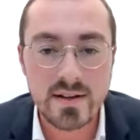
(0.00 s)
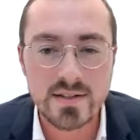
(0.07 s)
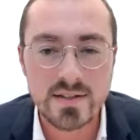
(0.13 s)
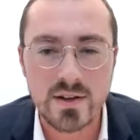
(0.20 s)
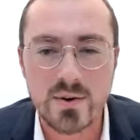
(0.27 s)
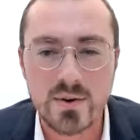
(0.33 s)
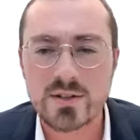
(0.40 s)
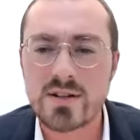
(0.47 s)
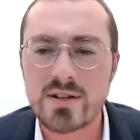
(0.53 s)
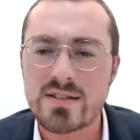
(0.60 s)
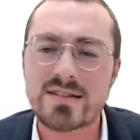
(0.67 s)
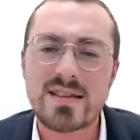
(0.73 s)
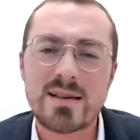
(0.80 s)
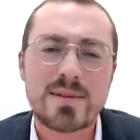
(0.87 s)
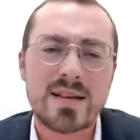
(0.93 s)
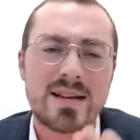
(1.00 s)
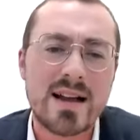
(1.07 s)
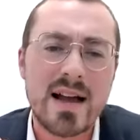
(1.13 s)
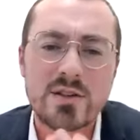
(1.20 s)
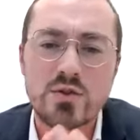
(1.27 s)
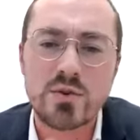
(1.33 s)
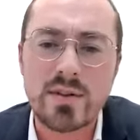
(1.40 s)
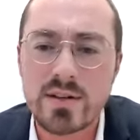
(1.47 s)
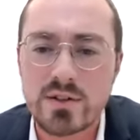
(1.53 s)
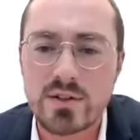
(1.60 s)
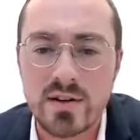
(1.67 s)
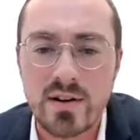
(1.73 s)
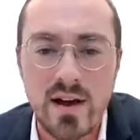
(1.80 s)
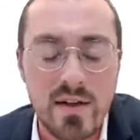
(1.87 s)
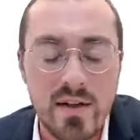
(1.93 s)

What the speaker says: So the question is, it seems like a contradiction.